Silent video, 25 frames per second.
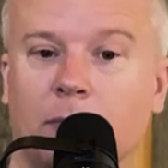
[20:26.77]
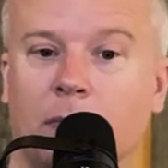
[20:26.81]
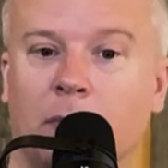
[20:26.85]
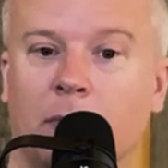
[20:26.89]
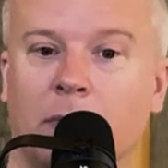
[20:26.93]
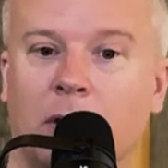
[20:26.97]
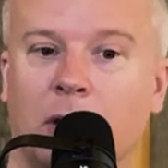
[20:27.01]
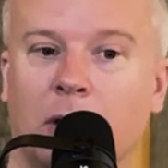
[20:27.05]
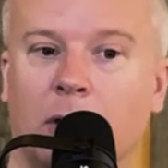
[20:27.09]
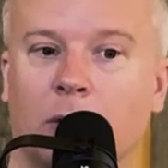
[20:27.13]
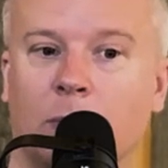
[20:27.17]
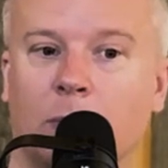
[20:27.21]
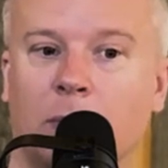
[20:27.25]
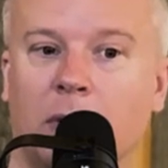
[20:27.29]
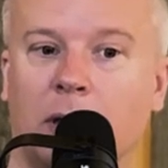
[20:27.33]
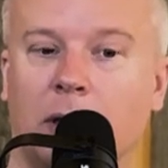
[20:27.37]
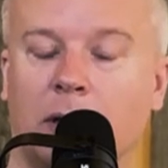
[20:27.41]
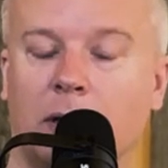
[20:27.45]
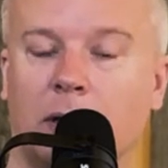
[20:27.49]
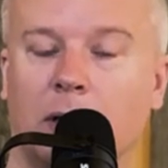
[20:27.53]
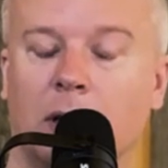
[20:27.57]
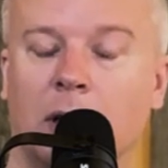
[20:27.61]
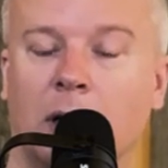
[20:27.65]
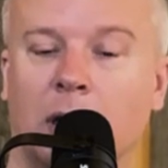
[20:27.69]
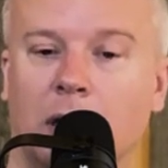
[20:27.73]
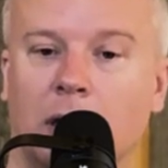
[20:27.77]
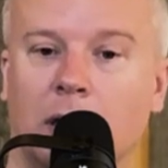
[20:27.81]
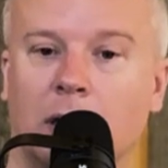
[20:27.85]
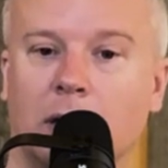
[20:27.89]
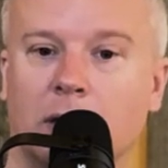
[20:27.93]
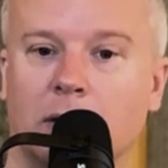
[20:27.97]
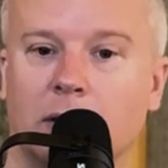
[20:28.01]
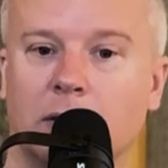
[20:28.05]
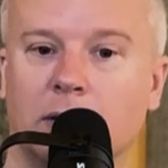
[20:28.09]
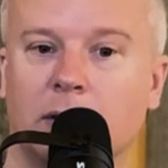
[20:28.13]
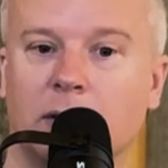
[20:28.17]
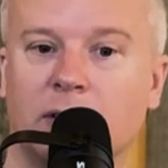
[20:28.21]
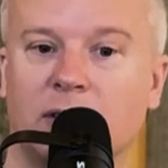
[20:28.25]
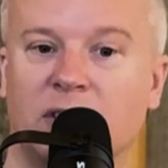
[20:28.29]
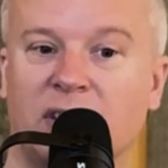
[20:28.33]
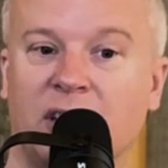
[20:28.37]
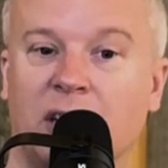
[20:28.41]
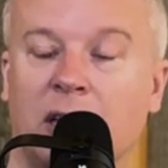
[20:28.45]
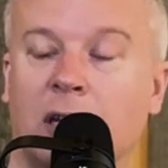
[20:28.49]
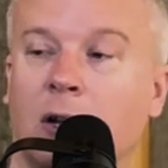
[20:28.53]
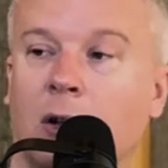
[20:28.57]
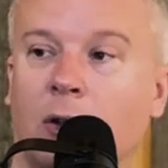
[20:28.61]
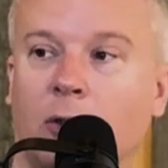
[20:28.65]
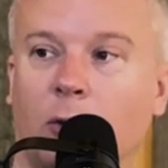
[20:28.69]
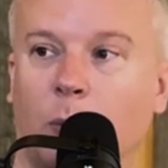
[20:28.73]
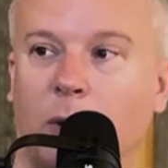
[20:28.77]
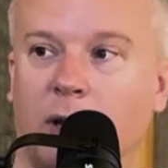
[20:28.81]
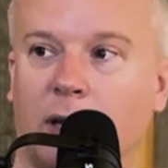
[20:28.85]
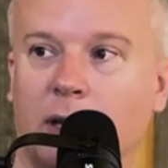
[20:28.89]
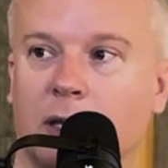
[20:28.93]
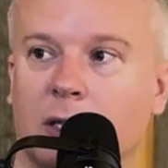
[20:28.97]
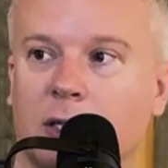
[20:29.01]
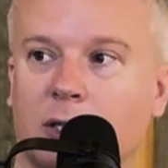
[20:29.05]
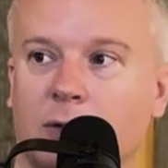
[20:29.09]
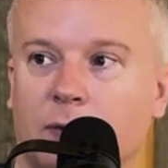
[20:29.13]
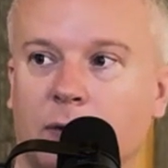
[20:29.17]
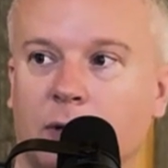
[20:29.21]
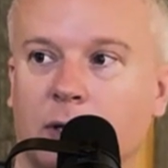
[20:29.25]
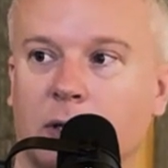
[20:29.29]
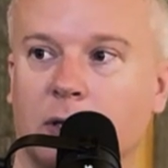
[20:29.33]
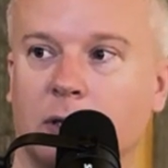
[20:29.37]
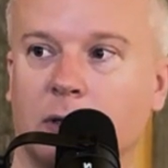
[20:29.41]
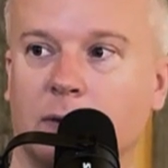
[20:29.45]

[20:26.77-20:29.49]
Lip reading: me skiing on the weekends for